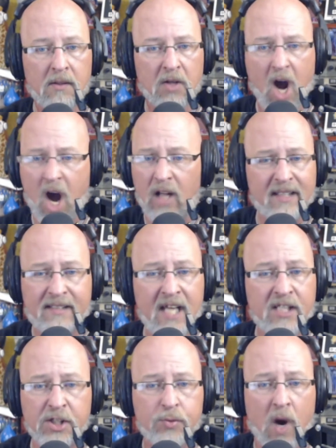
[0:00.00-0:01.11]
All it
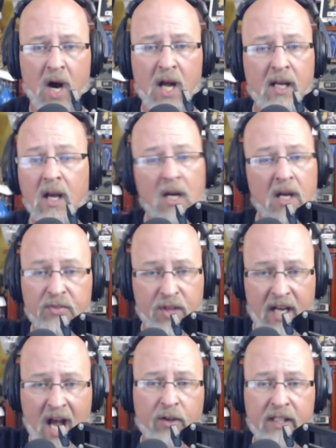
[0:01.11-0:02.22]
takes is one. The
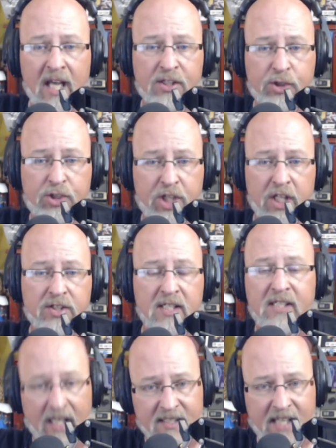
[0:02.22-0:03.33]
LDS Jesus
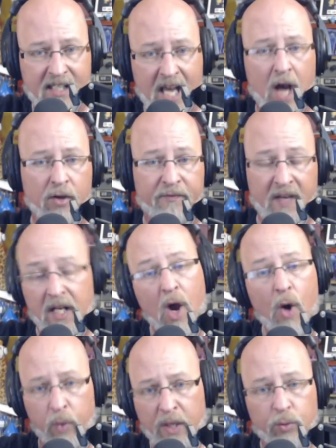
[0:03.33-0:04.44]
is a counterfeit.
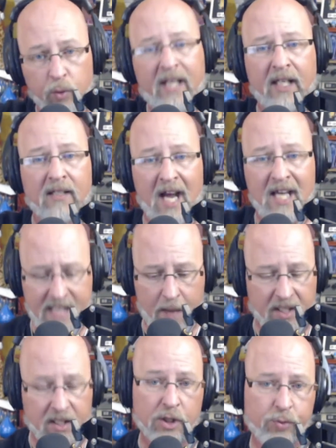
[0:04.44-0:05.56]
We recognize that
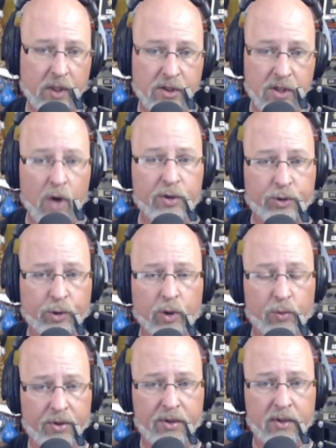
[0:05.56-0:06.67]
because we know the
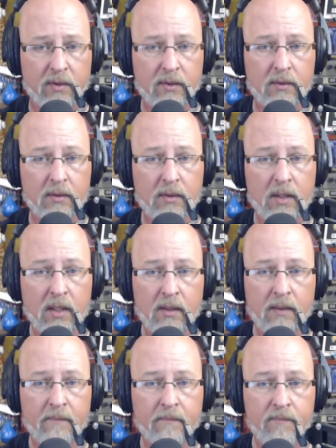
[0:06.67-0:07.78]
truth.
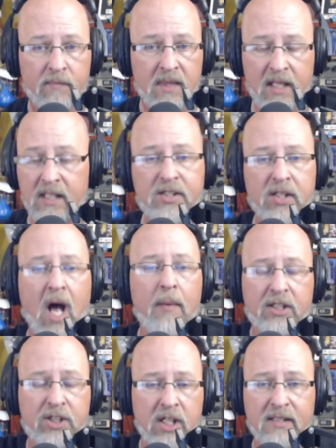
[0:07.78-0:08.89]
The Islamic
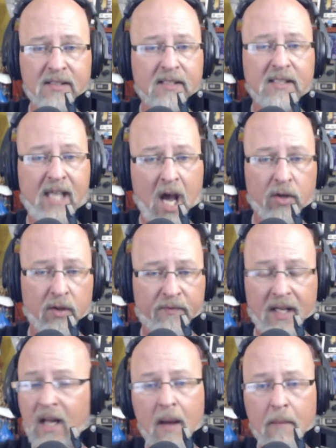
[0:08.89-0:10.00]
Jesus is a counterfeit.
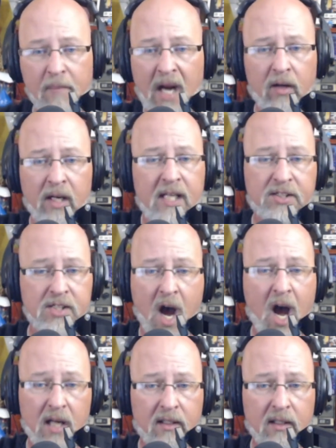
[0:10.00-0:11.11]
Mary is
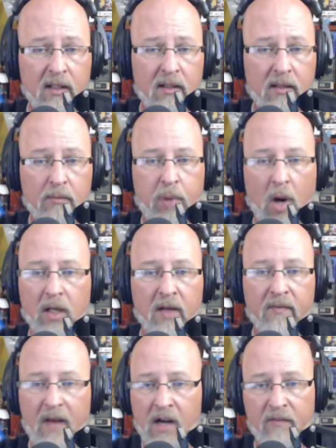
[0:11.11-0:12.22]
not part of,
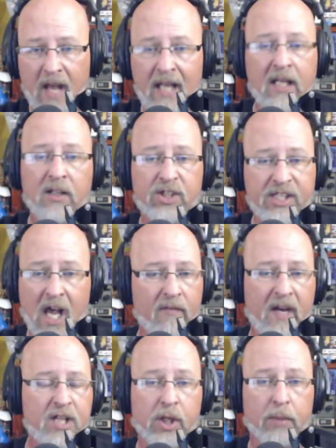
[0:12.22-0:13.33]
of any
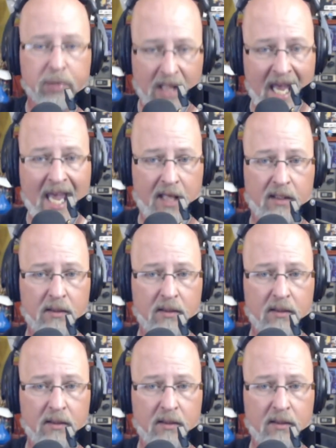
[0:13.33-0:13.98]
salvation plan.